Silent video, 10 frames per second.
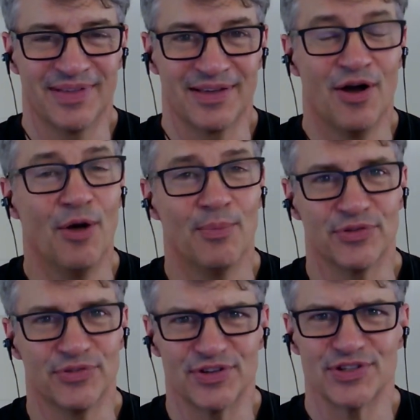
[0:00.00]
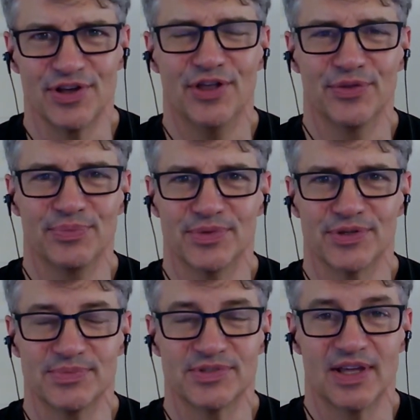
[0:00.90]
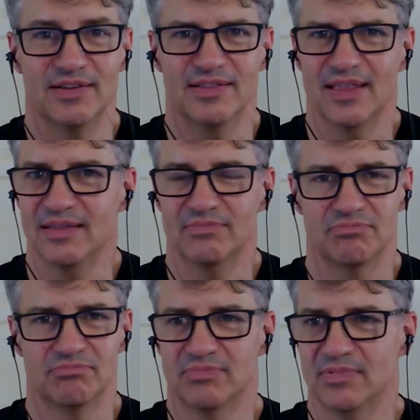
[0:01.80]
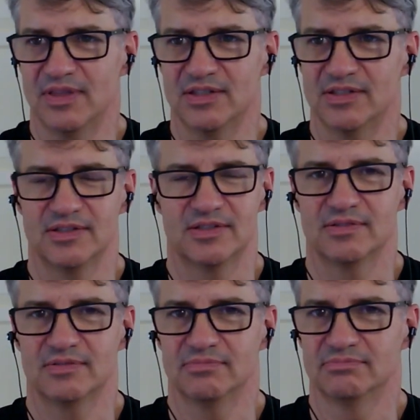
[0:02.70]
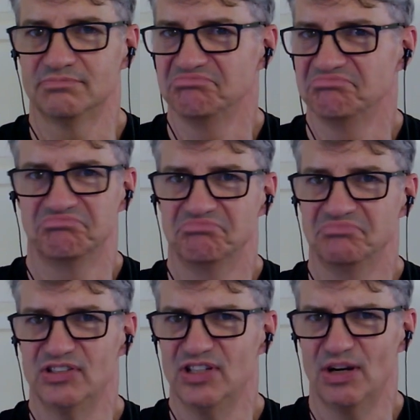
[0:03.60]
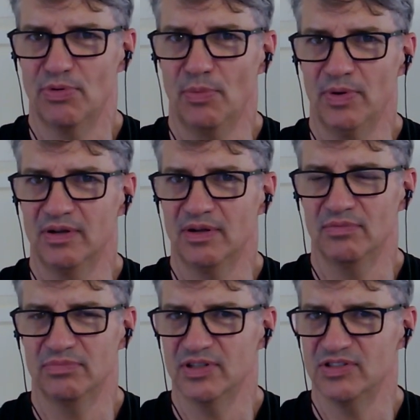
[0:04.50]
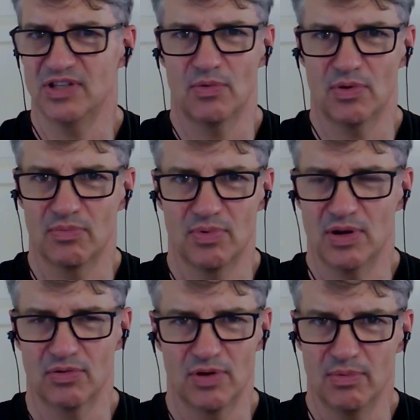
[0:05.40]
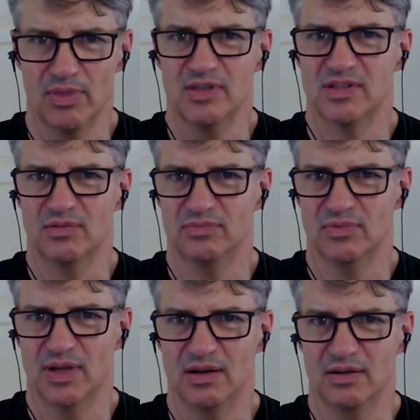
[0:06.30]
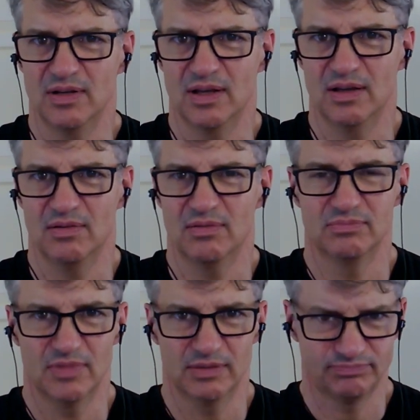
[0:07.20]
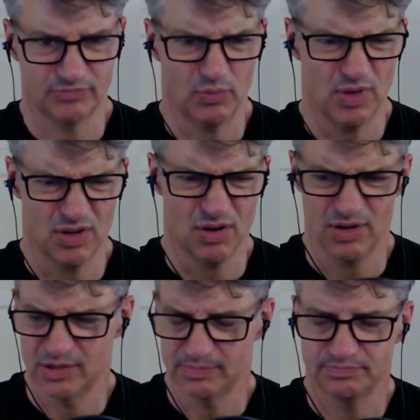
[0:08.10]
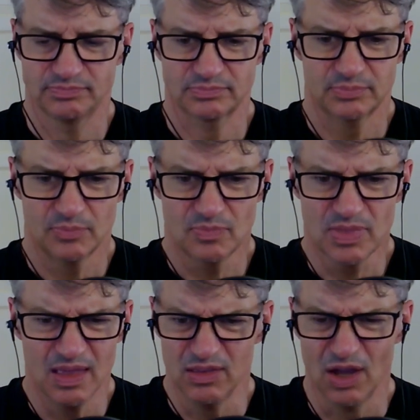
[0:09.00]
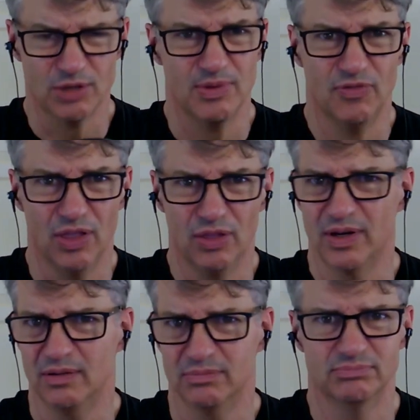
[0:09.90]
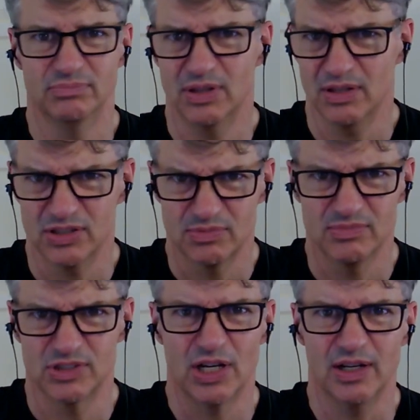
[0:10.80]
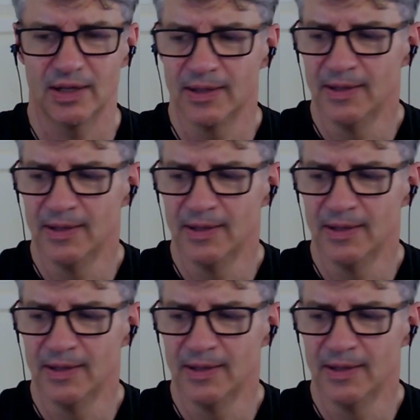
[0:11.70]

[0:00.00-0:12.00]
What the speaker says: almost virtually all Muslims said that this is inappropriate, and this is not what we don't agree with this, and we encourage it not to be followed, and they just shunned it.